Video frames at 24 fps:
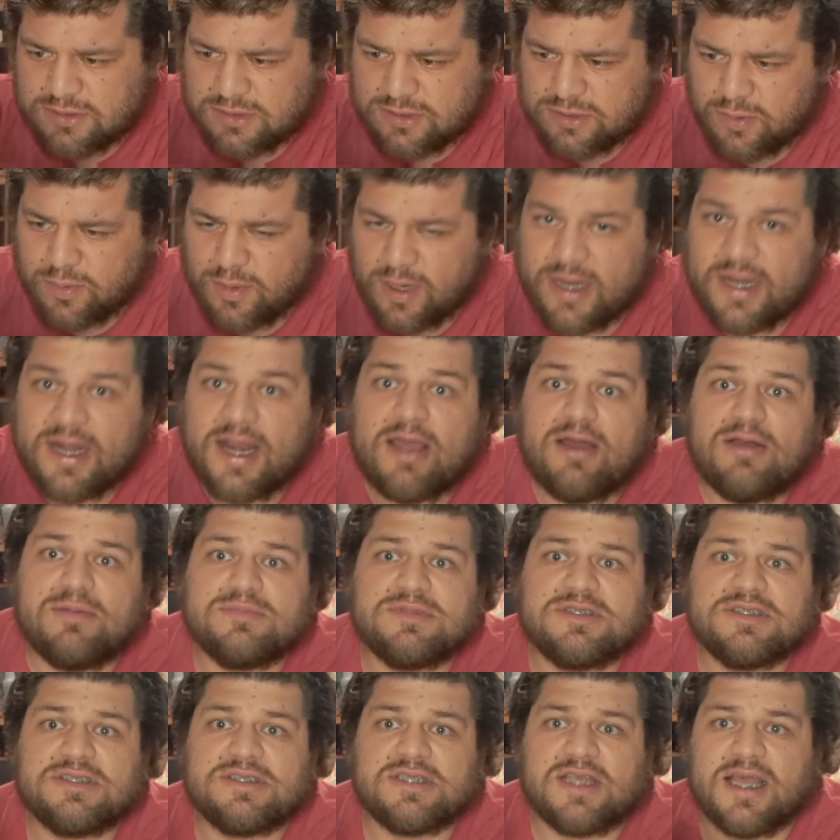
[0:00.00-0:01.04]
So right now I'm
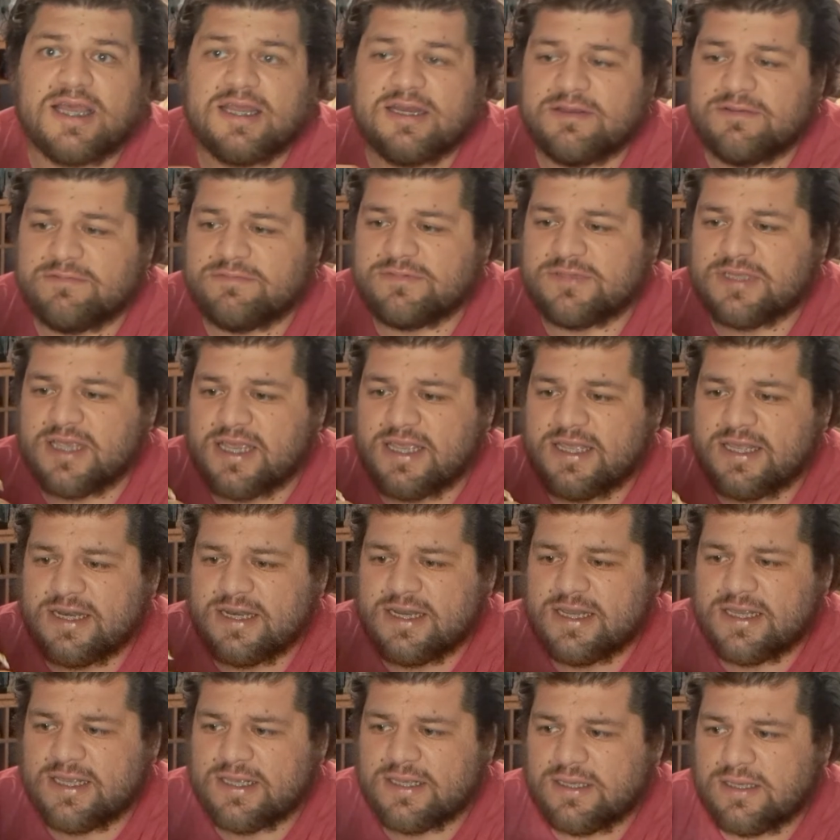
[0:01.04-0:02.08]
just kind of
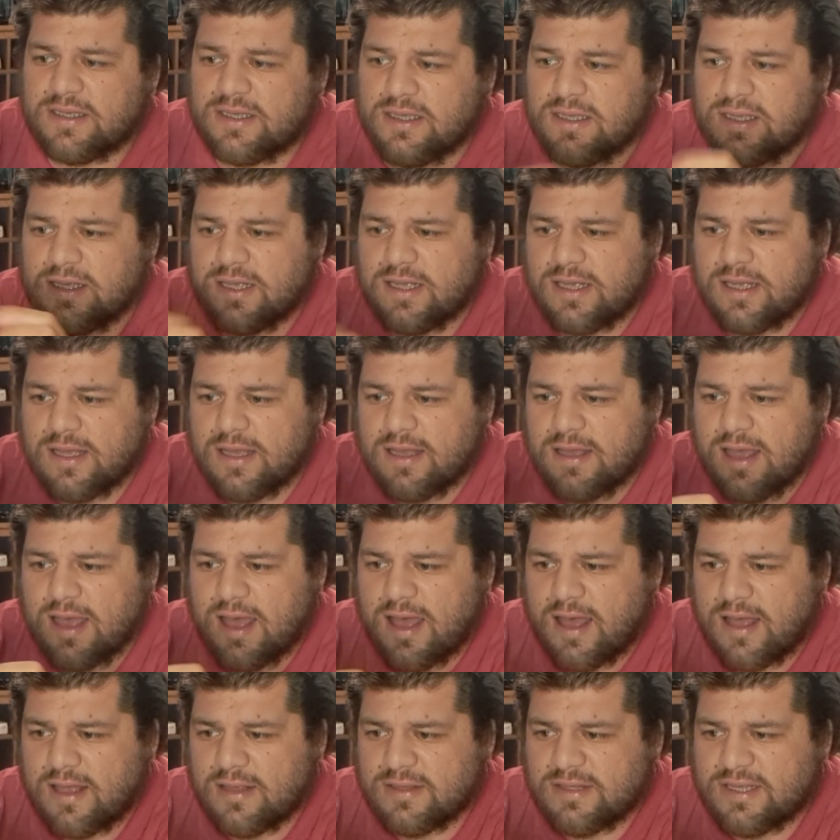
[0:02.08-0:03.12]
taking
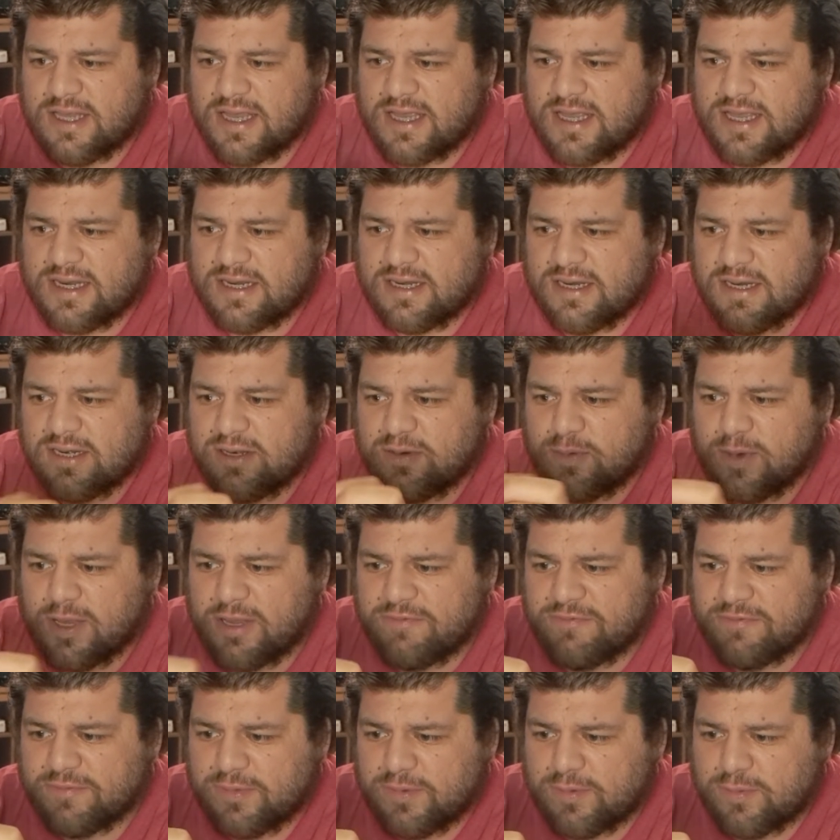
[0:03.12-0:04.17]
it away
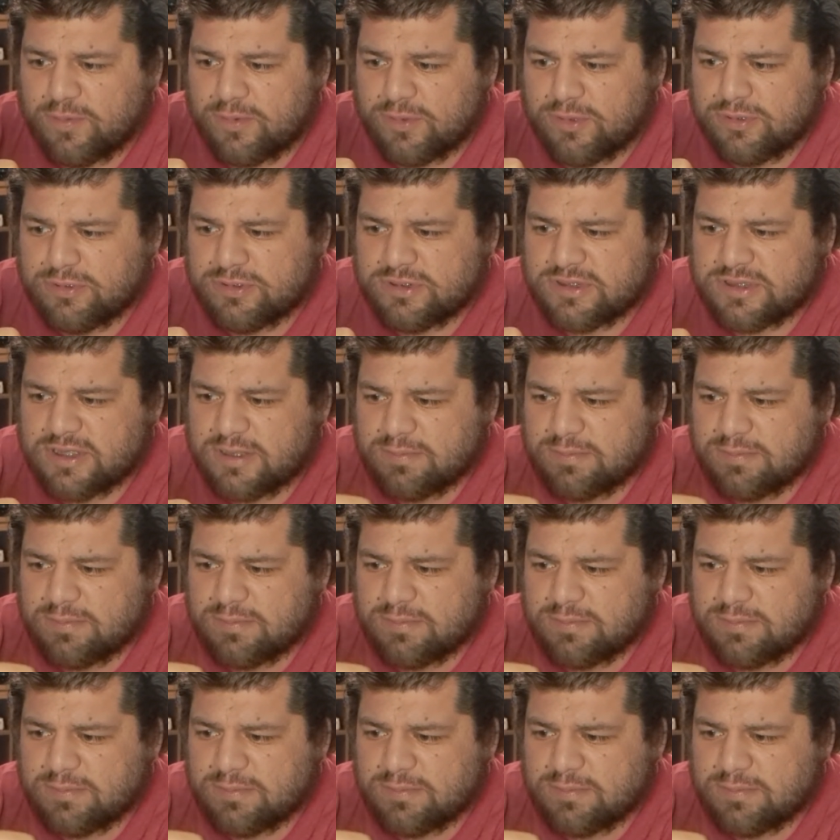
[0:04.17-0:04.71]
from the roots.